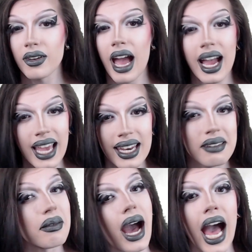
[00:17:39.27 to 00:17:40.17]
Again,
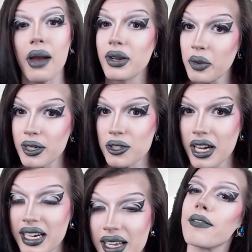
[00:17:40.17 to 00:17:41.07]
I would
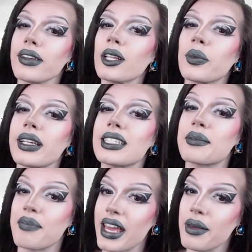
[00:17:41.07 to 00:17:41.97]
appreciate it. Philippines
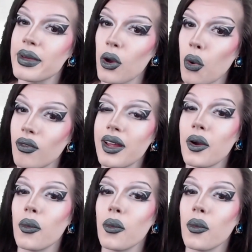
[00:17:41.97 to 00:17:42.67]
may be over,